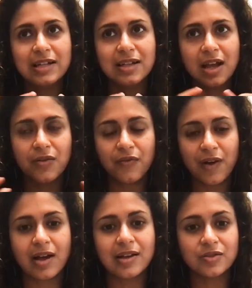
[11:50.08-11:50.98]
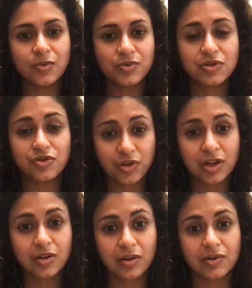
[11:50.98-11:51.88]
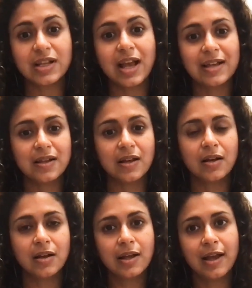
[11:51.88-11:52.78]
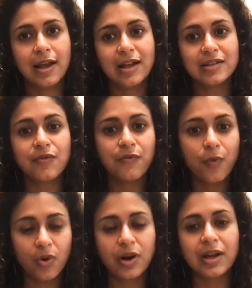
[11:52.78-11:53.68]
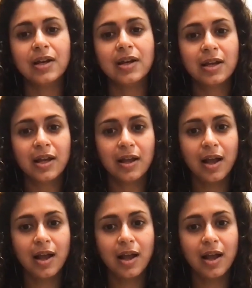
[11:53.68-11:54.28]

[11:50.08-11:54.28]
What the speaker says: identifies those triggers as a foreign